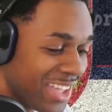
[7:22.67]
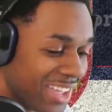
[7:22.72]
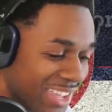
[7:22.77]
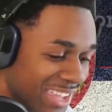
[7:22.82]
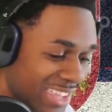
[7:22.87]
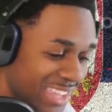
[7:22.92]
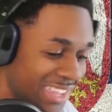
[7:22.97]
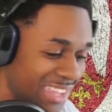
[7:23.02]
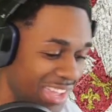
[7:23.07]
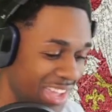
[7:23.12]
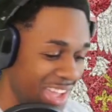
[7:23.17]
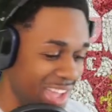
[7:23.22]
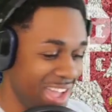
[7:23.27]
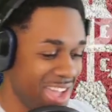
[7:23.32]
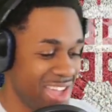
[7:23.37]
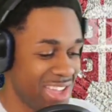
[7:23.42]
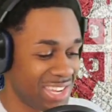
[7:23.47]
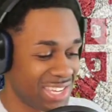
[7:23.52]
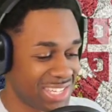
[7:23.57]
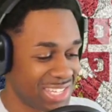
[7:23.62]

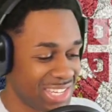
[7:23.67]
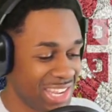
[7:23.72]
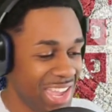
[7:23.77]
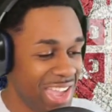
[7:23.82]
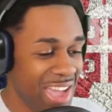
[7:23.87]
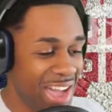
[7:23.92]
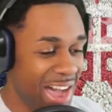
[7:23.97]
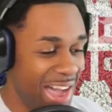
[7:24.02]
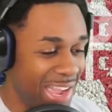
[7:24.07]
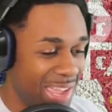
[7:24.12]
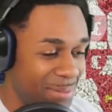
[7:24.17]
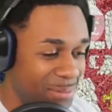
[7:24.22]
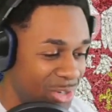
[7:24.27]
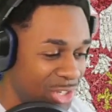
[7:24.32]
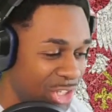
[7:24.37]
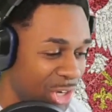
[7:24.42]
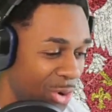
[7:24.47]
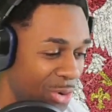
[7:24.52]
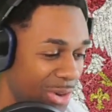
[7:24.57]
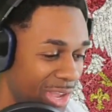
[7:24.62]
Yes. I am
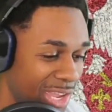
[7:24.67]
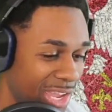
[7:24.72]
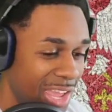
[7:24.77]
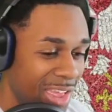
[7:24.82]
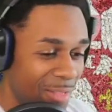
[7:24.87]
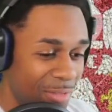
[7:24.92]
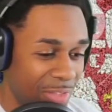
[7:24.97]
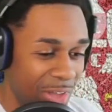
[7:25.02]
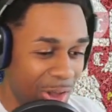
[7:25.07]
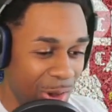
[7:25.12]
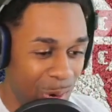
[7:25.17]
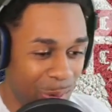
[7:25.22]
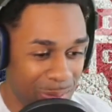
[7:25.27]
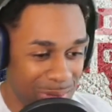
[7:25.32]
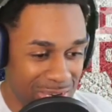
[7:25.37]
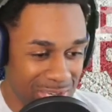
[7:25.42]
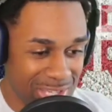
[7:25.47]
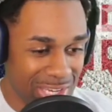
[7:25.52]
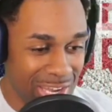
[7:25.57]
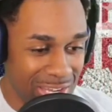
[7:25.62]
showing the
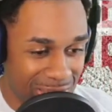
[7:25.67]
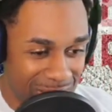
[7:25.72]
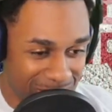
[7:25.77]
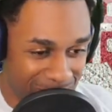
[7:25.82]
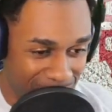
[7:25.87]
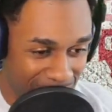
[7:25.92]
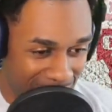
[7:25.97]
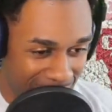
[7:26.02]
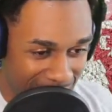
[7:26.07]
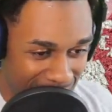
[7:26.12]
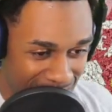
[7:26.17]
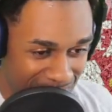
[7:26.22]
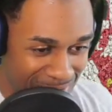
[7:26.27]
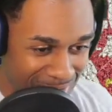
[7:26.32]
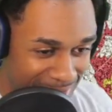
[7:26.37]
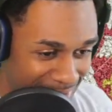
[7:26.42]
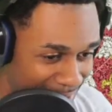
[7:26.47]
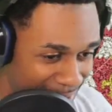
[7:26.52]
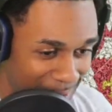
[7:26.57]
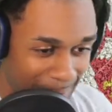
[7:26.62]
homies this video.
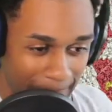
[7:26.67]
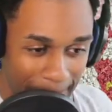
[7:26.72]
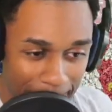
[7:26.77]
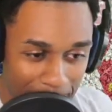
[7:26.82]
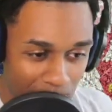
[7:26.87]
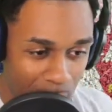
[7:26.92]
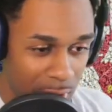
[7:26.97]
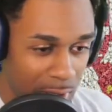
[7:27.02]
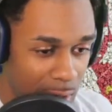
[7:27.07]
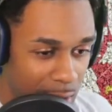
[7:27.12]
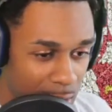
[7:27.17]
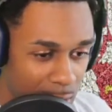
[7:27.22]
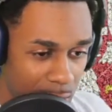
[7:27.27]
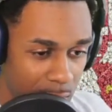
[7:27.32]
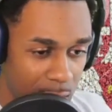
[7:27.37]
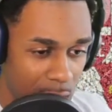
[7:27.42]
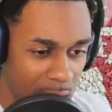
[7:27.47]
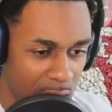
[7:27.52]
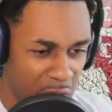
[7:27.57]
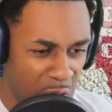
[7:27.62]

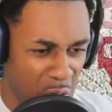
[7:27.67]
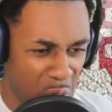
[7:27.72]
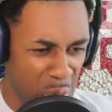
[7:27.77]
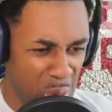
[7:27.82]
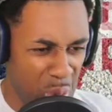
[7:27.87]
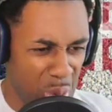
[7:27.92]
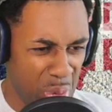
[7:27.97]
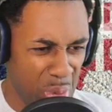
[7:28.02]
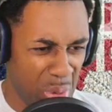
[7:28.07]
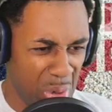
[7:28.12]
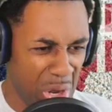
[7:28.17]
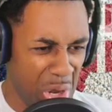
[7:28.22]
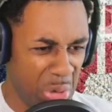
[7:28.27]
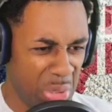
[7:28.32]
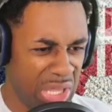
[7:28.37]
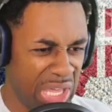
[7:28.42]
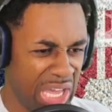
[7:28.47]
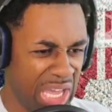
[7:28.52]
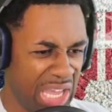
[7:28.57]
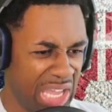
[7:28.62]
Ooh,
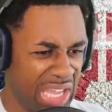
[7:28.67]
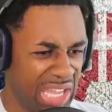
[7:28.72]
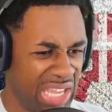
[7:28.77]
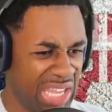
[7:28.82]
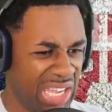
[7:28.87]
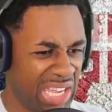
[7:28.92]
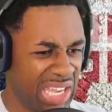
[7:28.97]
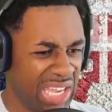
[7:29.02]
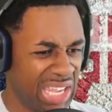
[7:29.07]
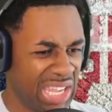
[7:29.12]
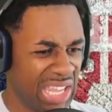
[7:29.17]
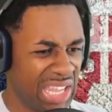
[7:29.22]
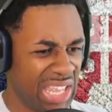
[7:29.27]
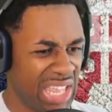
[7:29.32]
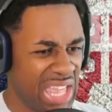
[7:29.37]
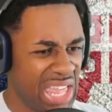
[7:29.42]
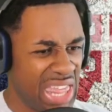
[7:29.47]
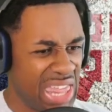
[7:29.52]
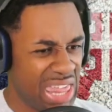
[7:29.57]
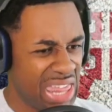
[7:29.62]
okay.
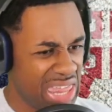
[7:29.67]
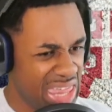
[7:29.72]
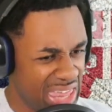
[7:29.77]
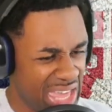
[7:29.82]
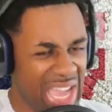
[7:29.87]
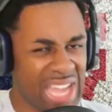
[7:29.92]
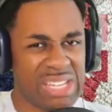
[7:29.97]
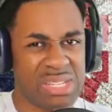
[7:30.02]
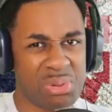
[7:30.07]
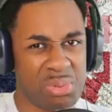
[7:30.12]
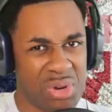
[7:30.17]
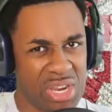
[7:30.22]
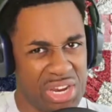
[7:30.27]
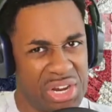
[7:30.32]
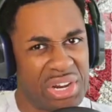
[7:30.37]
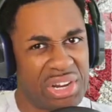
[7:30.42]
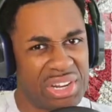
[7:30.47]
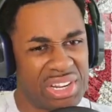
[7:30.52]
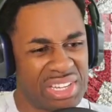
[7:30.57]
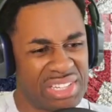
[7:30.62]
That's
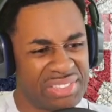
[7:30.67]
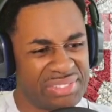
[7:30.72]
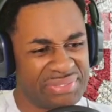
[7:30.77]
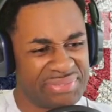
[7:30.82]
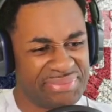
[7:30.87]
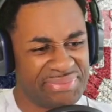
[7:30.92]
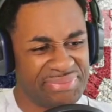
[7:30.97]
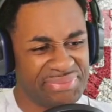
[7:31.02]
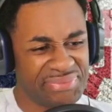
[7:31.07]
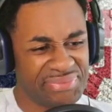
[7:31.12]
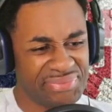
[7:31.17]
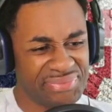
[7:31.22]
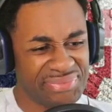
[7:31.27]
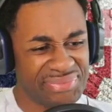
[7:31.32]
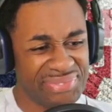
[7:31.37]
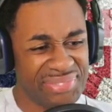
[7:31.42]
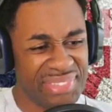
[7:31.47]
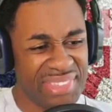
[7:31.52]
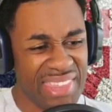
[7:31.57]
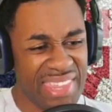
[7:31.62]
weird.
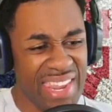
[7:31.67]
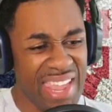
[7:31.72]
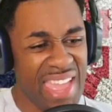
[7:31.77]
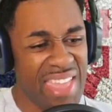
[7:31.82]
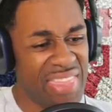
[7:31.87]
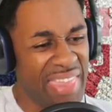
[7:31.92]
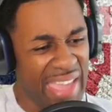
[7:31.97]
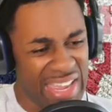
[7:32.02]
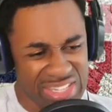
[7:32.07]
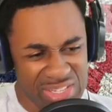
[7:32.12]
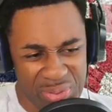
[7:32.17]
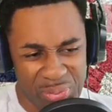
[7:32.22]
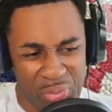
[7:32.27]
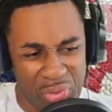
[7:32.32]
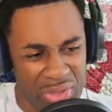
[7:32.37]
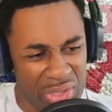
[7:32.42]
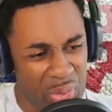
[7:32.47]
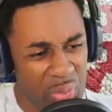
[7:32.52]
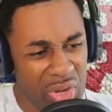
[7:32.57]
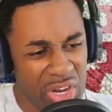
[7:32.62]
That's a
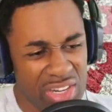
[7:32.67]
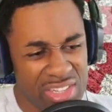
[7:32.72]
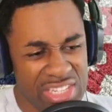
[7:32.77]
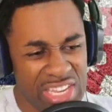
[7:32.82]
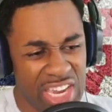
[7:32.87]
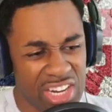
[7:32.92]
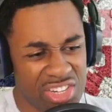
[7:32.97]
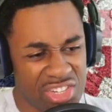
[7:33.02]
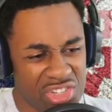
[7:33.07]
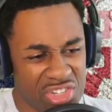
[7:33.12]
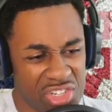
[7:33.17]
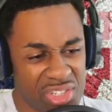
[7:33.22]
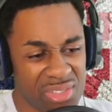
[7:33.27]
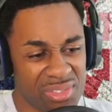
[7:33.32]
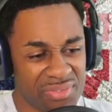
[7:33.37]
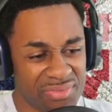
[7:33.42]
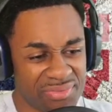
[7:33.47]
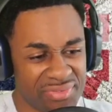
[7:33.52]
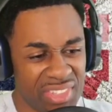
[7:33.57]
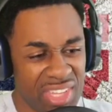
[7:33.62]
really weird texture.
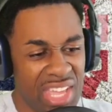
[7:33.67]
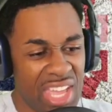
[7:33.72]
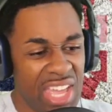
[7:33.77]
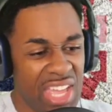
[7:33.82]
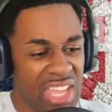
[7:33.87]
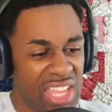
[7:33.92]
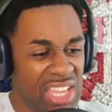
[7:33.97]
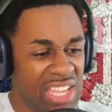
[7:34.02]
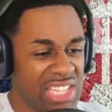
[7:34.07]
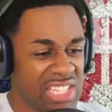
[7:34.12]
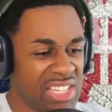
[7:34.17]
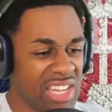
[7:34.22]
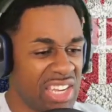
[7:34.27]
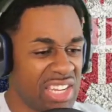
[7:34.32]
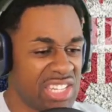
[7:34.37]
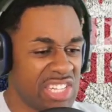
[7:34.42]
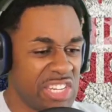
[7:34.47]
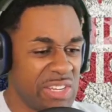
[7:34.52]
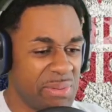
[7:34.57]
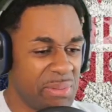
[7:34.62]
It's
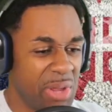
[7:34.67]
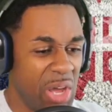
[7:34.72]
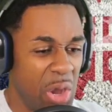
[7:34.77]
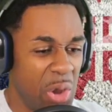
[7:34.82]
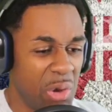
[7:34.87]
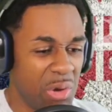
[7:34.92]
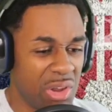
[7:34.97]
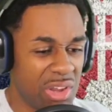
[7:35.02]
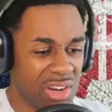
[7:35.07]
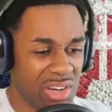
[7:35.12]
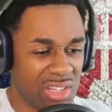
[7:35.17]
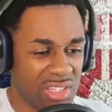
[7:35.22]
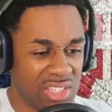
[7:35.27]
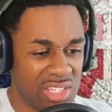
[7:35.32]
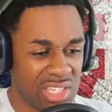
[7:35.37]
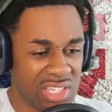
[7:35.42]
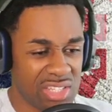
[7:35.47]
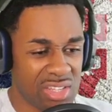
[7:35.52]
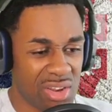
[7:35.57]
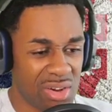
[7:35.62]
like some ogre
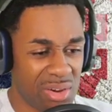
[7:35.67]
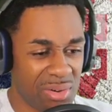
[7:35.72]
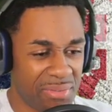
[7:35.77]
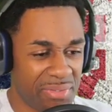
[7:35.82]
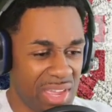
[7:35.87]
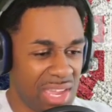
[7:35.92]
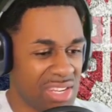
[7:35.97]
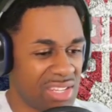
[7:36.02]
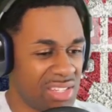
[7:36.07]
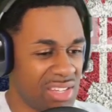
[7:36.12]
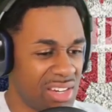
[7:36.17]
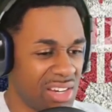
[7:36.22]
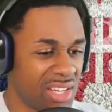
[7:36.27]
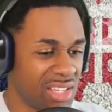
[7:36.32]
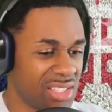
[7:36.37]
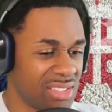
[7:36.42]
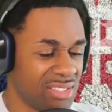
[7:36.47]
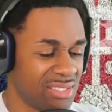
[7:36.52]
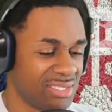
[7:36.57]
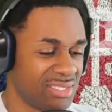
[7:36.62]
jizzed on her face,
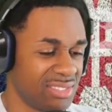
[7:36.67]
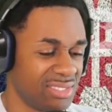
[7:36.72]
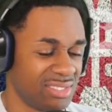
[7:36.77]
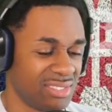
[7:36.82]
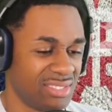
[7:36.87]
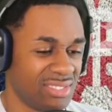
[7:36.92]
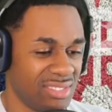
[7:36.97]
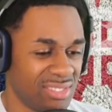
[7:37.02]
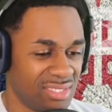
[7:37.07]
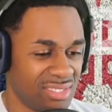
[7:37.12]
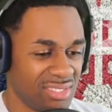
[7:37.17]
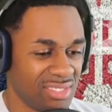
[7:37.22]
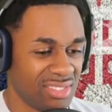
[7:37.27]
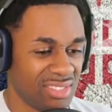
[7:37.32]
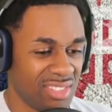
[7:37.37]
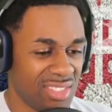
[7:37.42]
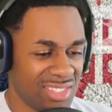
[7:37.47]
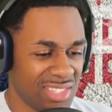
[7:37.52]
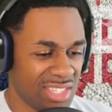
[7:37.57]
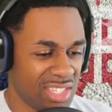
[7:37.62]
dog.
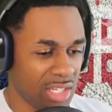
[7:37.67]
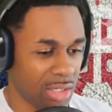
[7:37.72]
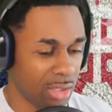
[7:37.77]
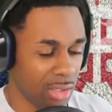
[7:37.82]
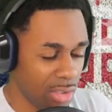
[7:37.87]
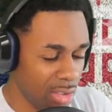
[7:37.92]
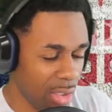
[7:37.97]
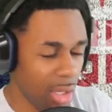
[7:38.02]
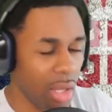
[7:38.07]
It's like,